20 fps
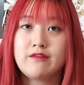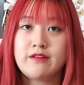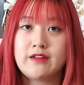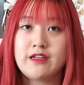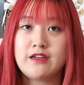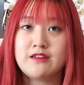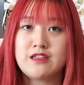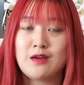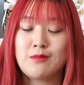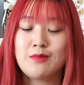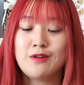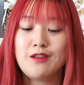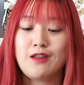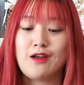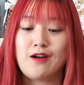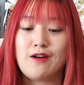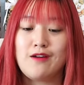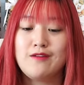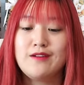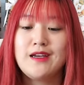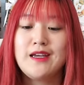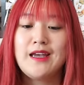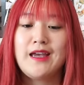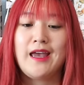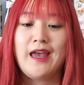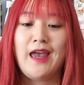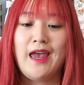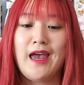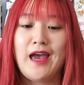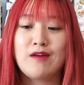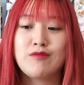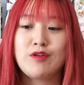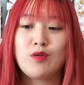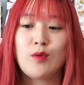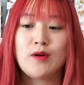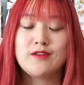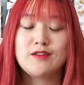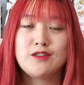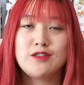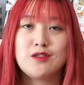video down below. And we
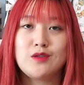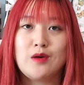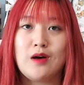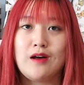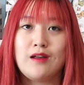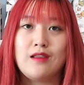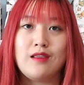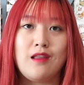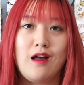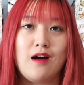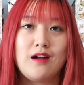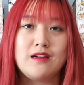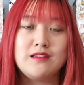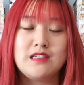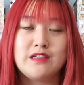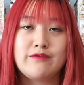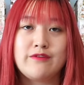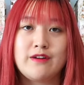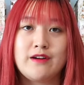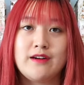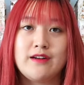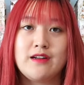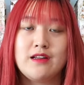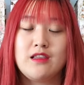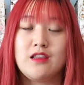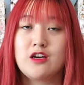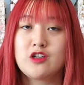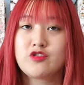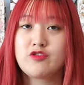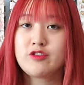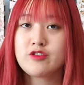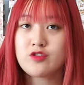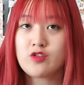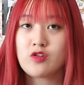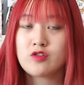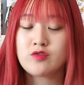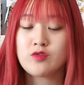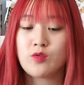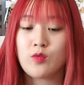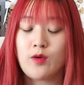went to a lot of different luxury
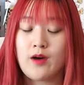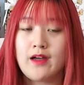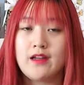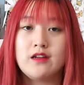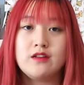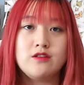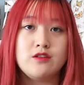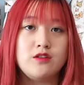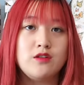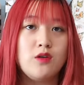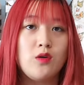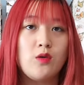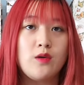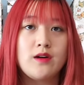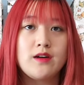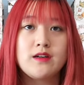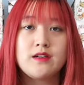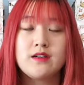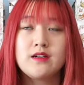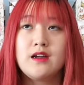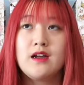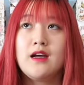stores. We went Dior,